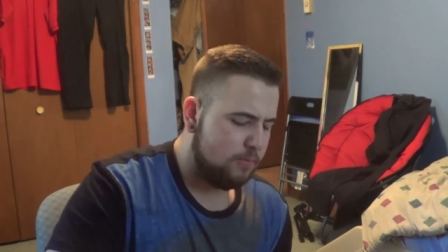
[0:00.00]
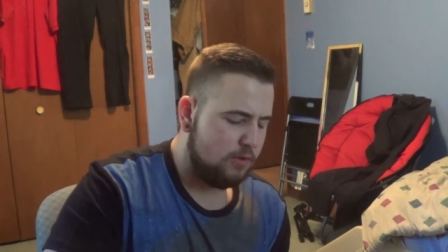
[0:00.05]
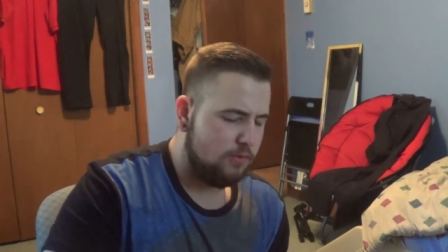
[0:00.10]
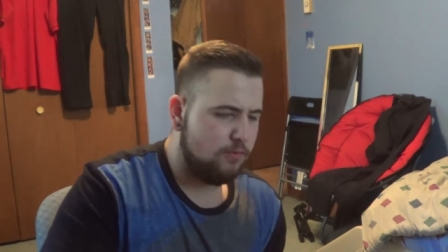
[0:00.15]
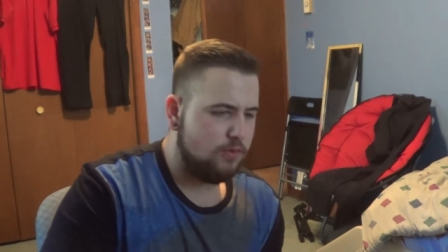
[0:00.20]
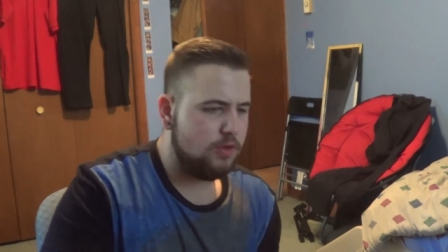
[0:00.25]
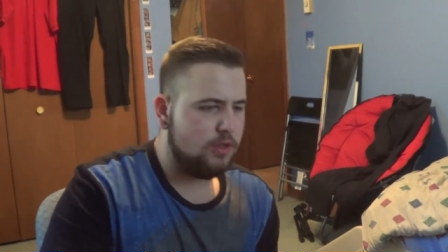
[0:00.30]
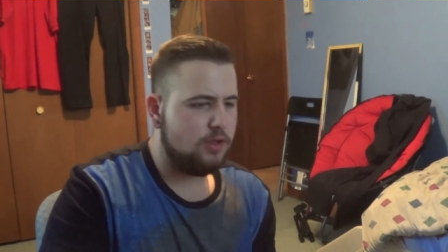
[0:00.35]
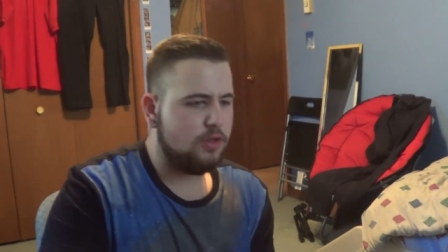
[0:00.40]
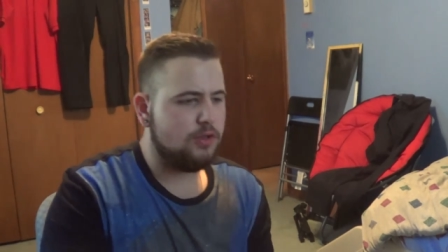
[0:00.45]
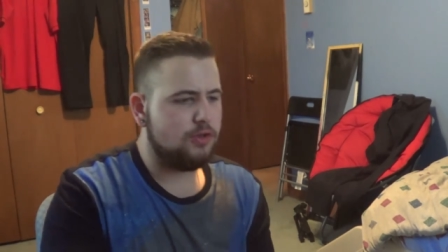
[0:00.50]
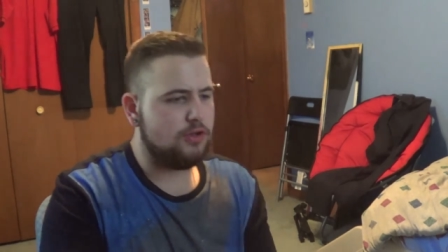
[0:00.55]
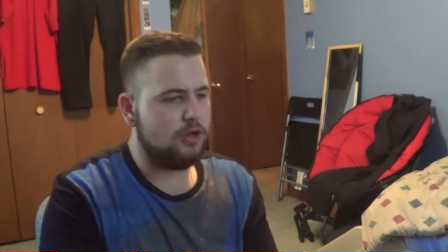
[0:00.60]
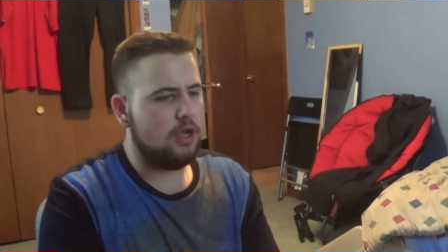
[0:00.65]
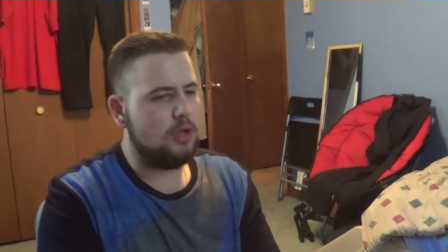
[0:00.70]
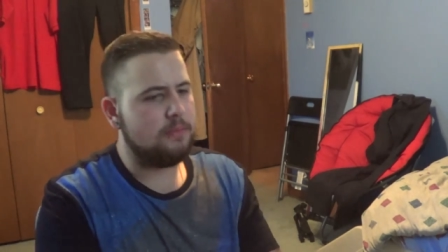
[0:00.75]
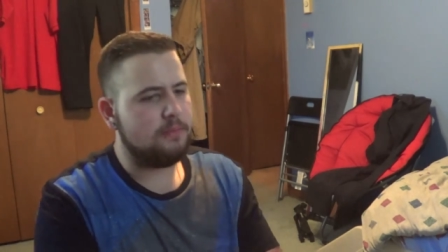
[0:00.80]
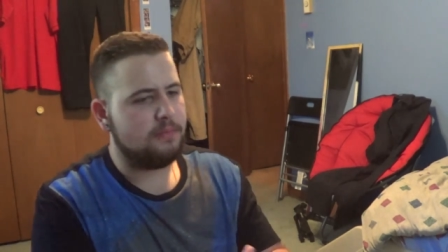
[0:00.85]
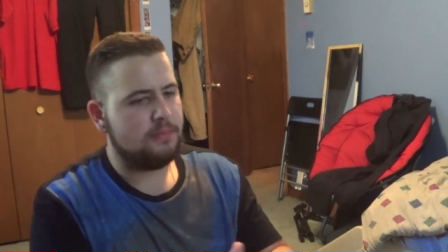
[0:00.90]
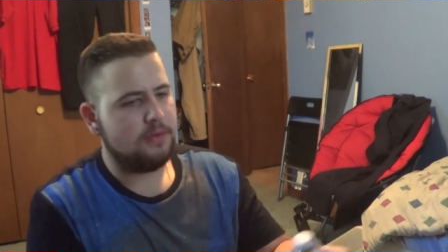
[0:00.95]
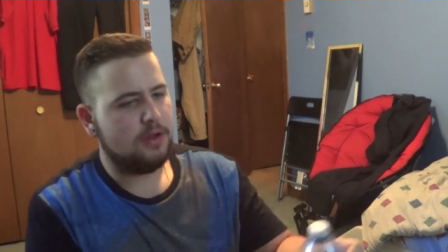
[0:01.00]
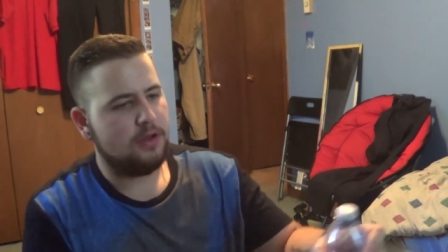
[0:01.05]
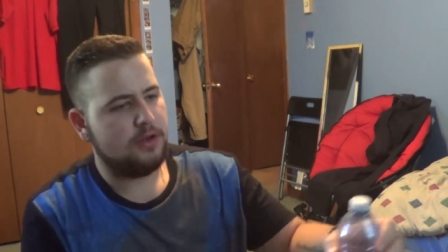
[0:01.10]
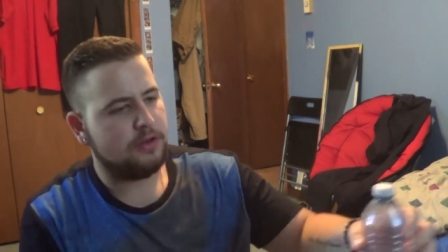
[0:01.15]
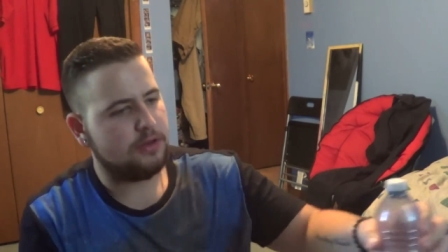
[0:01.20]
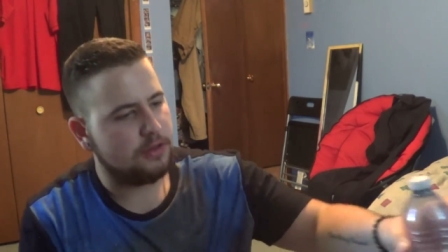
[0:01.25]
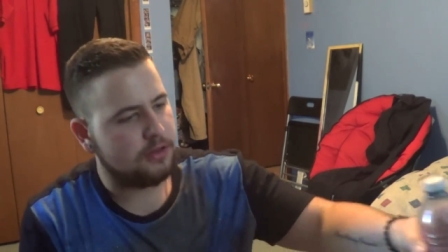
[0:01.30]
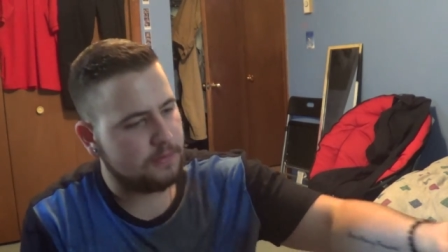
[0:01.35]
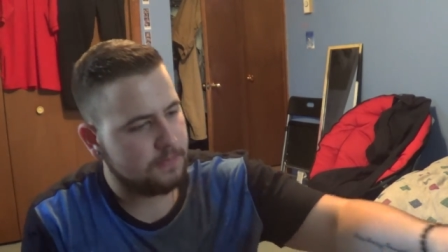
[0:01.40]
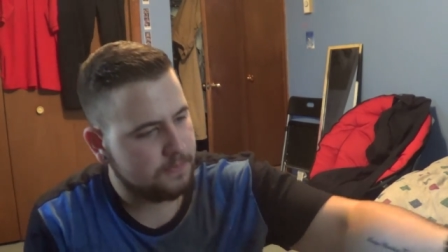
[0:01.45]
Really good job,
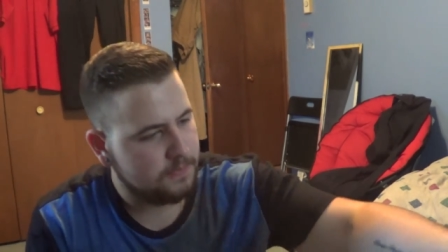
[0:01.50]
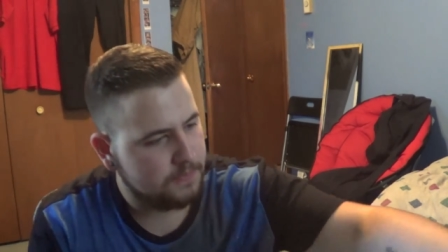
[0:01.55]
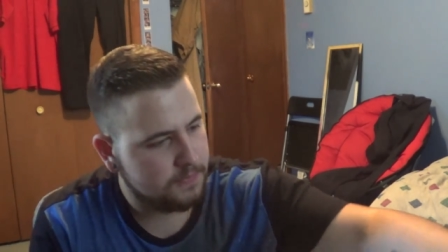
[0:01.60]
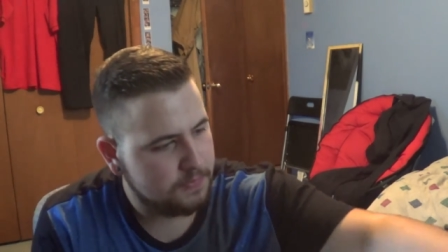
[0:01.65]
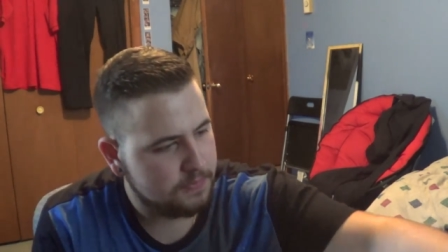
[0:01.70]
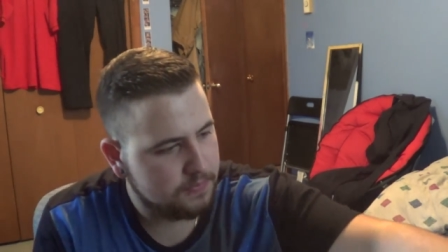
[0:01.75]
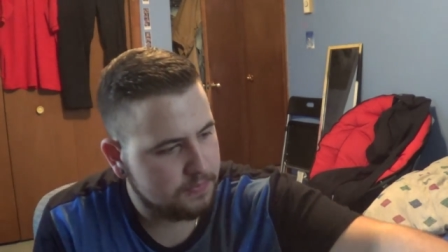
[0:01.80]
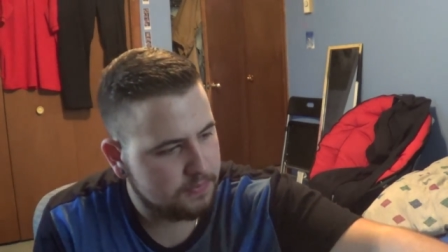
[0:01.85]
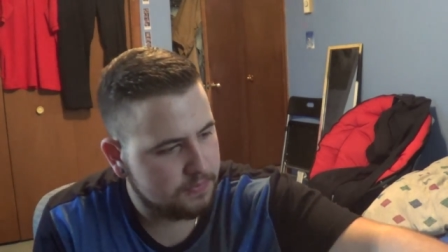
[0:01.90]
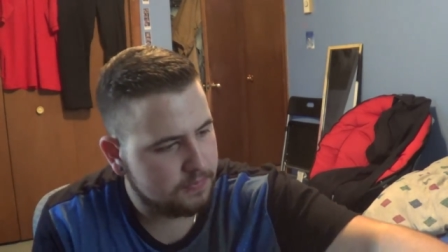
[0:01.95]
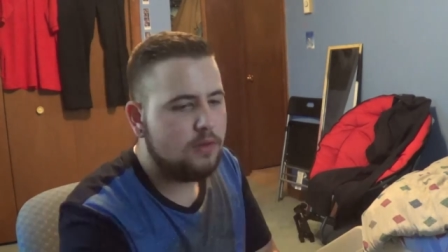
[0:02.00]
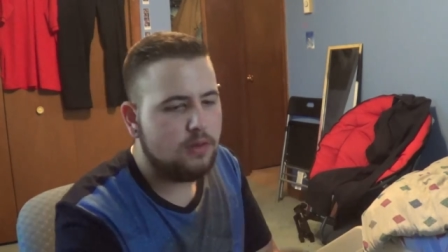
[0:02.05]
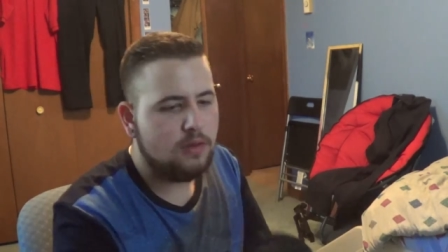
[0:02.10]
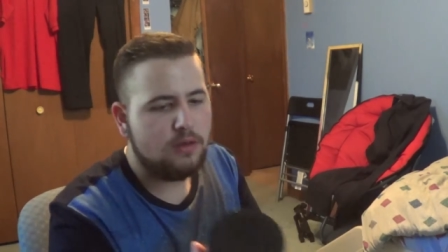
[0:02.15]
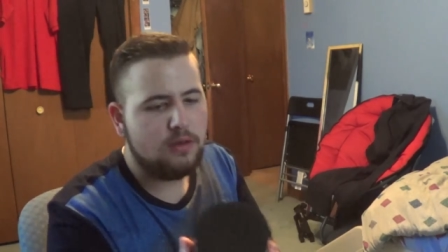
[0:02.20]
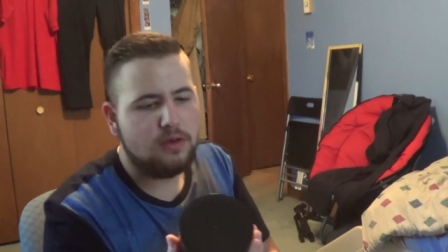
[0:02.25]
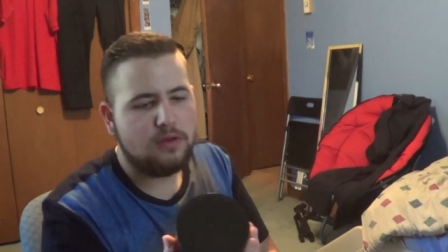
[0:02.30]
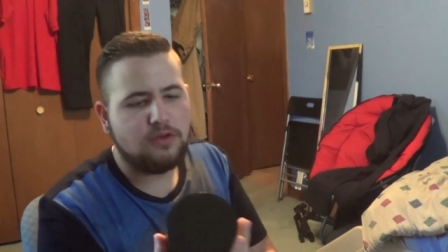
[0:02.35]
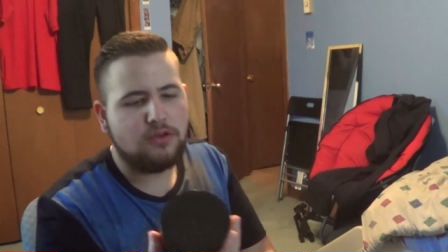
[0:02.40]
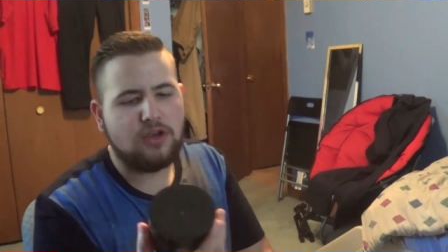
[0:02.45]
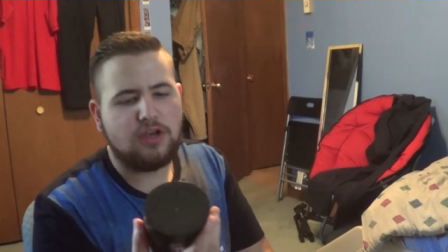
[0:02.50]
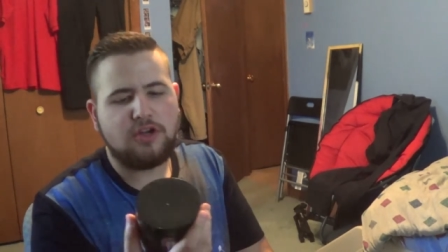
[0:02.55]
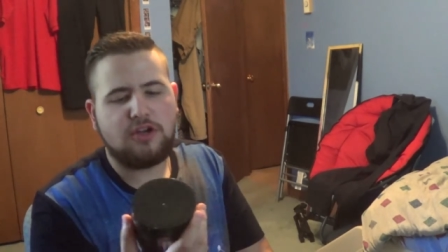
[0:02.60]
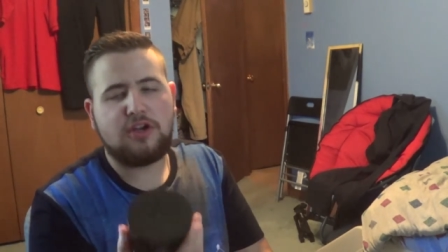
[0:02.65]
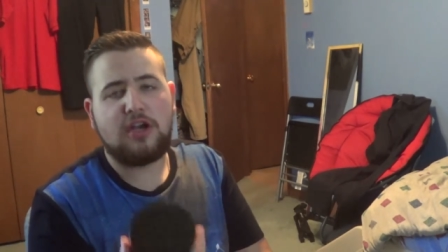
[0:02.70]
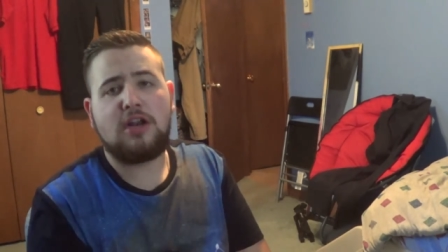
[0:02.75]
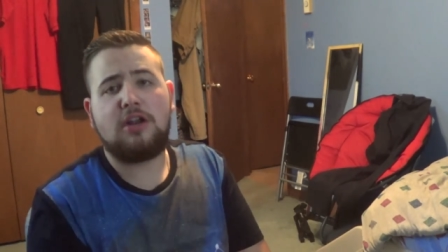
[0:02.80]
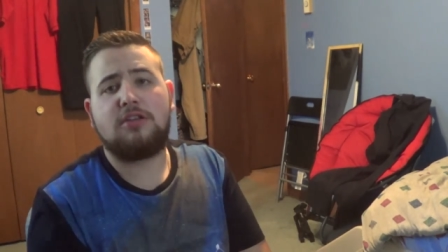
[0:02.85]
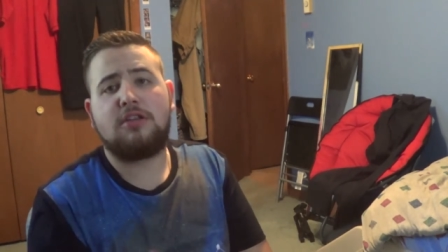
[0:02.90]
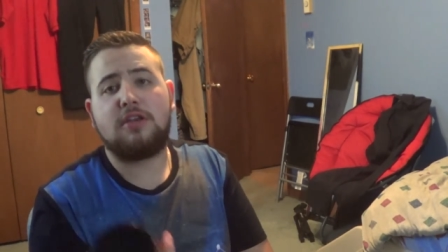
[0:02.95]
honestly. So yeah,
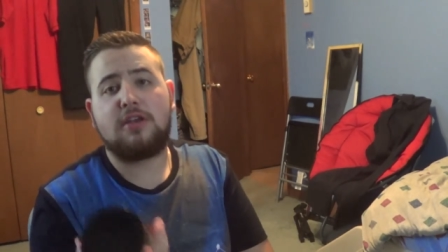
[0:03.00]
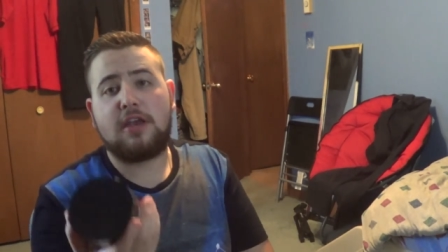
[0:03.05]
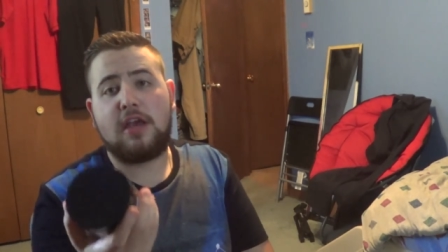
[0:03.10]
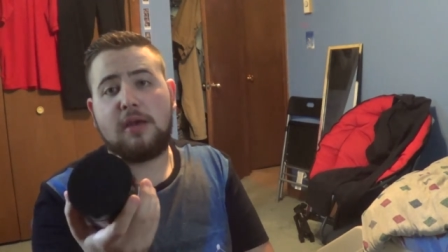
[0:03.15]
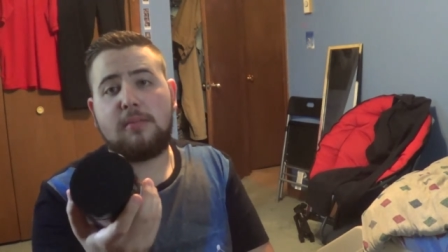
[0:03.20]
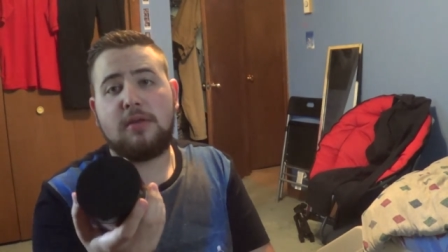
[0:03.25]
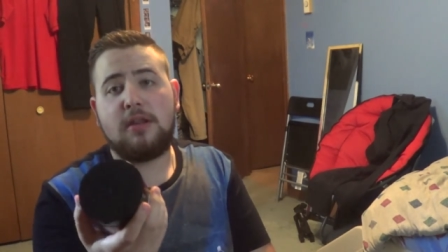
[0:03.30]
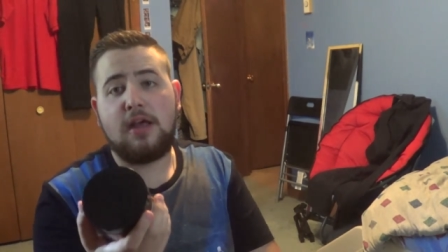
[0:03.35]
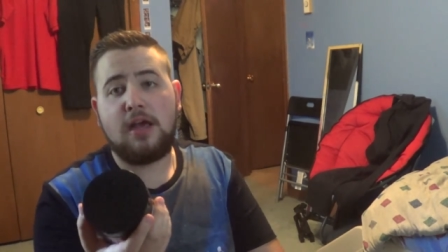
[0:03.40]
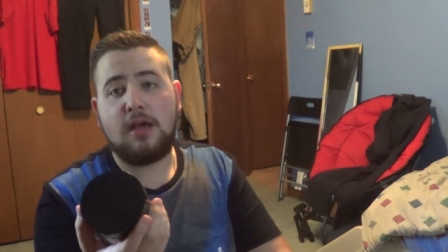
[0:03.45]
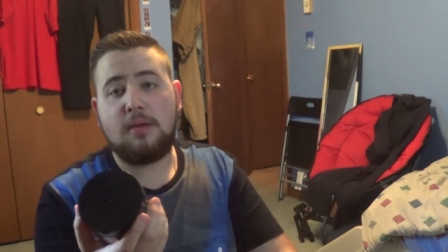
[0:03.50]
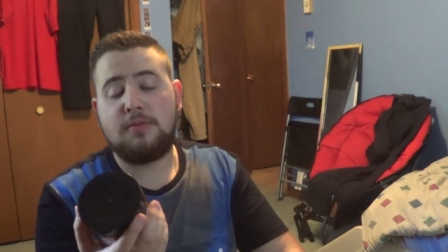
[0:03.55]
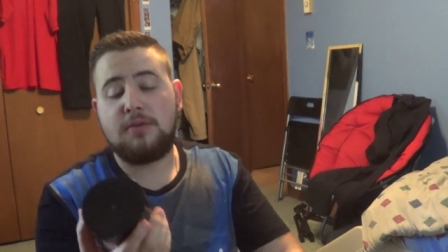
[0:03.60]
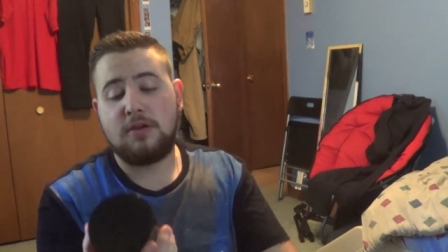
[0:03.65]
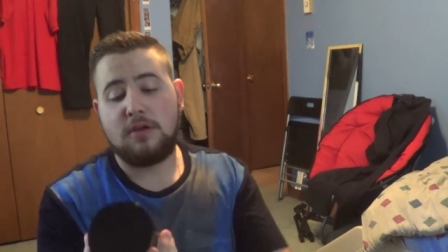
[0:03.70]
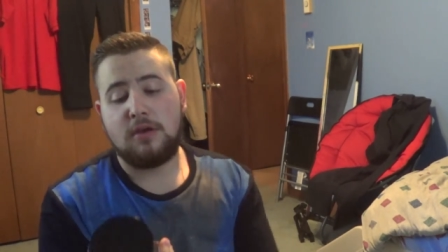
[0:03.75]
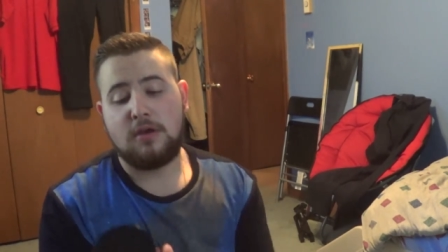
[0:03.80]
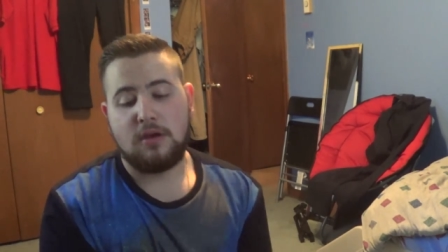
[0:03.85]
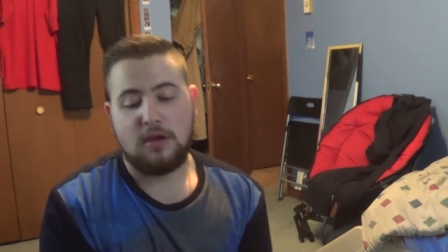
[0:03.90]
shout out to Gamma Labs.